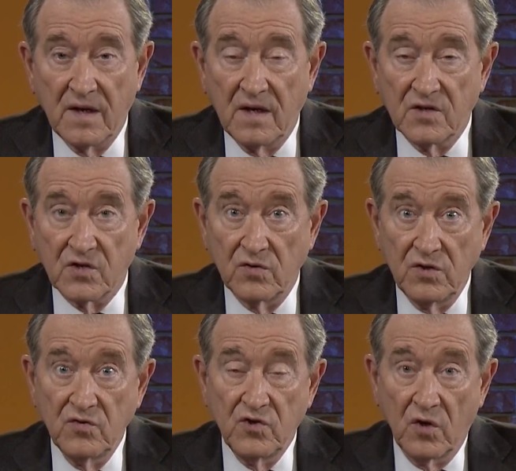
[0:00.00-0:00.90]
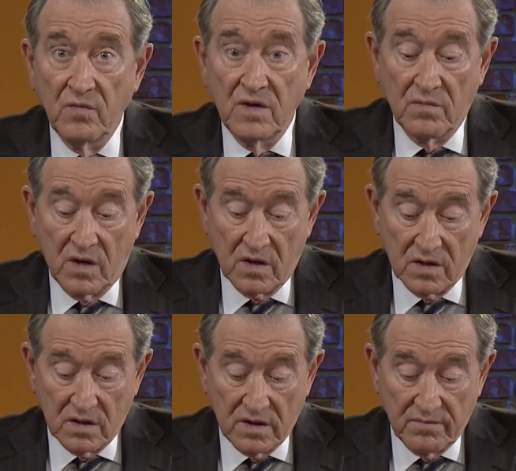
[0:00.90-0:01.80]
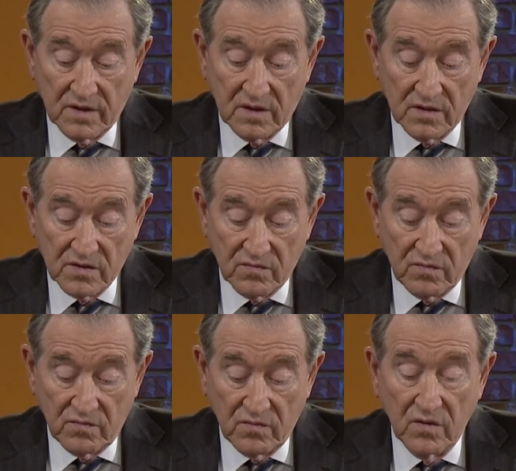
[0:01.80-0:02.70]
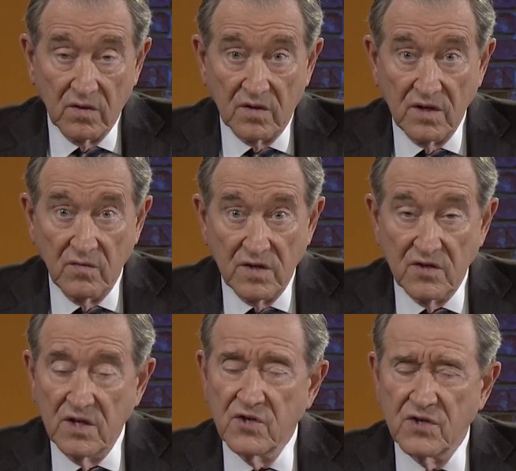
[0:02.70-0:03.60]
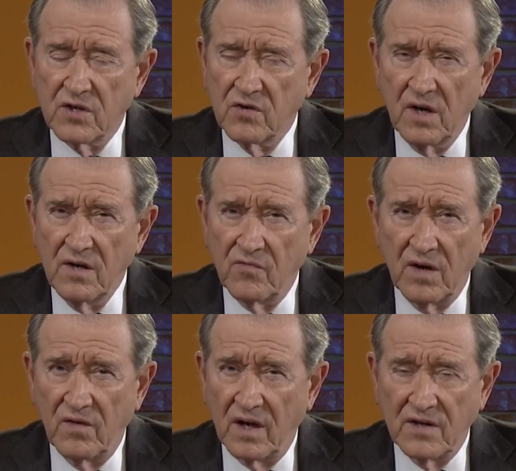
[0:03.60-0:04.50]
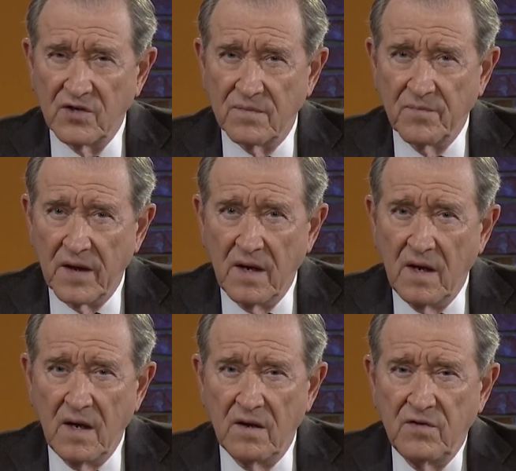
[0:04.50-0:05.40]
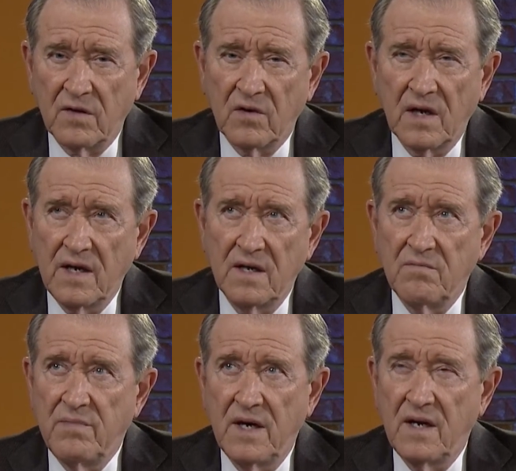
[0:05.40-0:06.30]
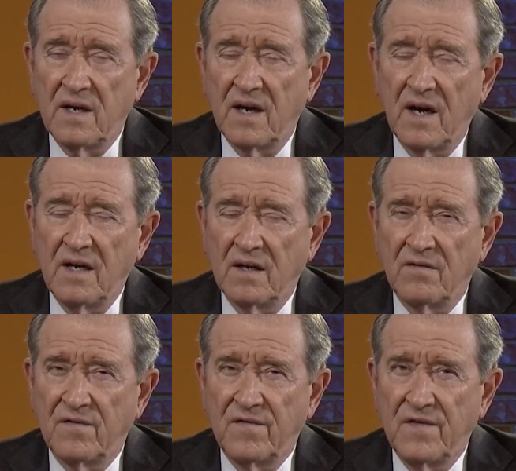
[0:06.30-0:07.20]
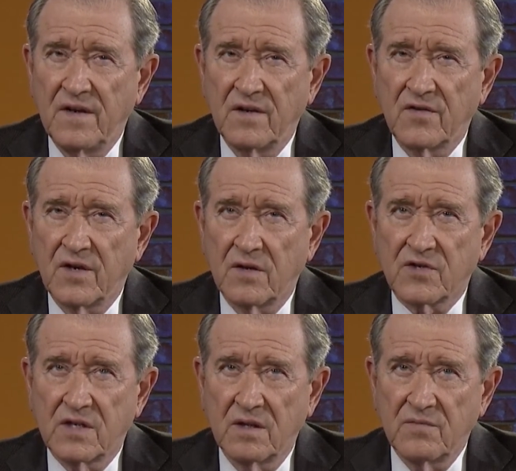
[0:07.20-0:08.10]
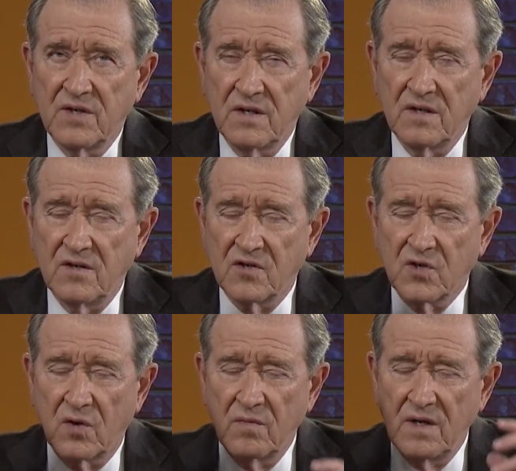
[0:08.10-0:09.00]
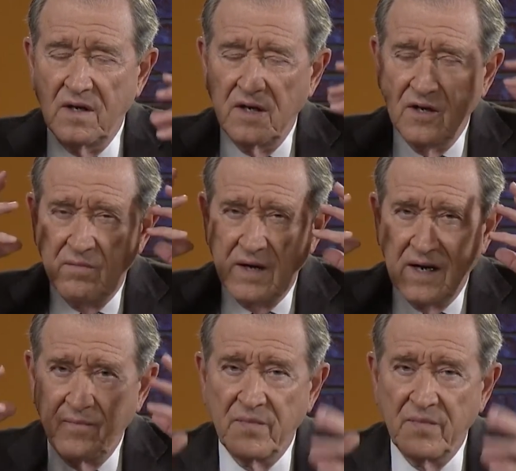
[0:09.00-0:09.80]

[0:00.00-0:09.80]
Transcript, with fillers: So you join me tomorrow because we're going to deal with this. This is a great revelation. If you ever laid in bed at night and fear thoughts come to you and you're tormented in your mind,